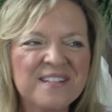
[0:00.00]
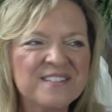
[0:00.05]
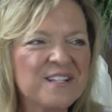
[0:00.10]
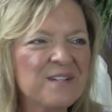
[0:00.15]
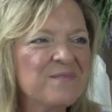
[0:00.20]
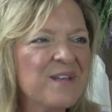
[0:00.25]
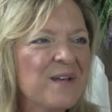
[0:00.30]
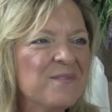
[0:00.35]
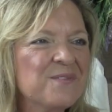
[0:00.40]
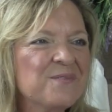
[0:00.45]

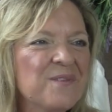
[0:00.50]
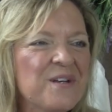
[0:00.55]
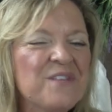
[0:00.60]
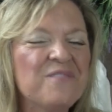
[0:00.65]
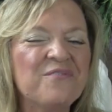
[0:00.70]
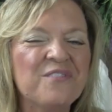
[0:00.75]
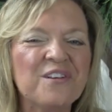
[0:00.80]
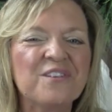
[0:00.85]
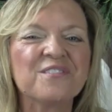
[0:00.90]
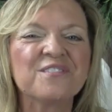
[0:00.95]
Sometimes
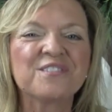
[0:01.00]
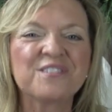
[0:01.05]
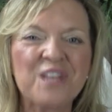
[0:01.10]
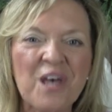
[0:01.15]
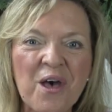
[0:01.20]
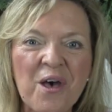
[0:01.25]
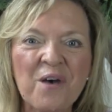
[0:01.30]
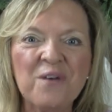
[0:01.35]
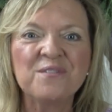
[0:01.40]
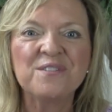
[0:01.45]
we feel
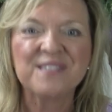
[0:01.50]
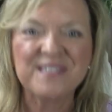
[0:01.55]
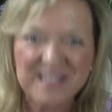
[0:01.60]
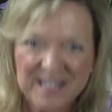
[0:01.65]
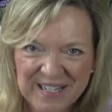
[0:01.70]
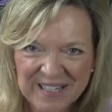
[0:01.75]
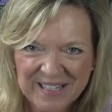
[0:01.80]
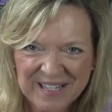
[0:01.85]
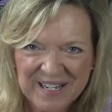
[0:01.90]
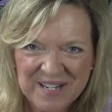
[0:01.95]
so
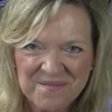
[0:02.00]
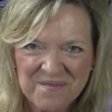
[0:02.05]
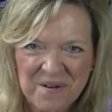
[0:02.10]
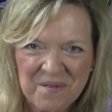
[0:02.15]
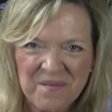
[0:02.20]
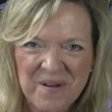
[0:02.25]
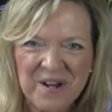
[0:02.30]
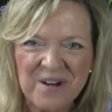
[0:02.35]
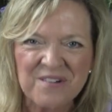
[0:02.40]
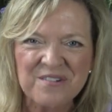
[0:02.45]
silly
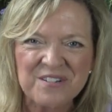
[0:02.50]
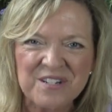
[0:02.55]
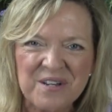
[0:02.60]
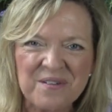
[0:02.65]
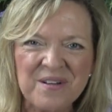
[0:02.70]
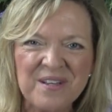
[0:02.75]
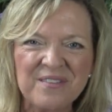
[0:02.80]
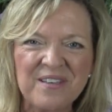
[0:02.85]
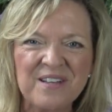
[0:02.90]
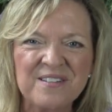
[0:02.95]
when we are
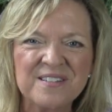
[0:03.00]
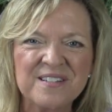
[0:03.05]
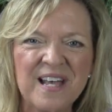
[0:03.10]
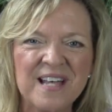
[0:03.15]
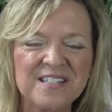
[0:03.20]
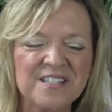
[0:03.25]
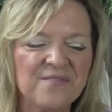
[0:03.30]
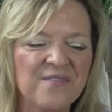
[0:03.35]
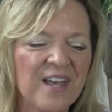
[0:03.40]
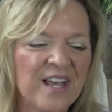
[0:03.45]
doing those
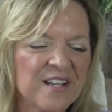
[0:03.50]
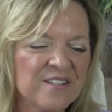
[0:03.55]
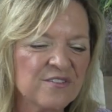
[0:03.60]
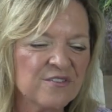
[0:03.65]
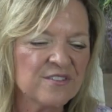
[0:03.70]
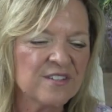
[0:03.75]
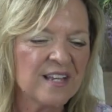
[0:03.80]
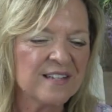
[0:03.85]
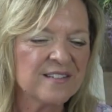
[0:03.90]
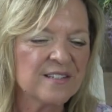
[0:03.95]
kinds of
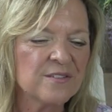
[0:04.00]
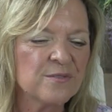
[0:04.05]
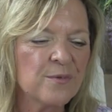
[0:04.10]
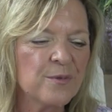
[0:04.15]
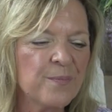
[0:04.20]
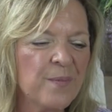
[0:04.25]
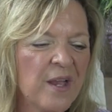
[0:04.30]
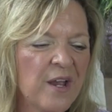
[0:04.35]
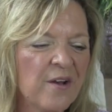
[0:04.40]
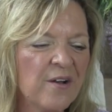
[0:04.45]
exercises
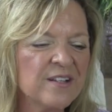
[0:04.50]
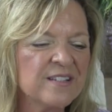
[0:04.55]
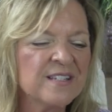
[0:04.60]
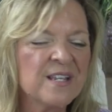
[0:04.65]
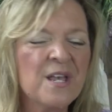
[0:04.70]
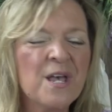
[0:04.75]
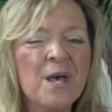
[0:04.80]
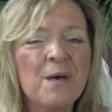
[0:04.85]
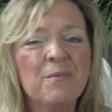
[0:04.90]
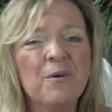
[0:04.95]
with parents,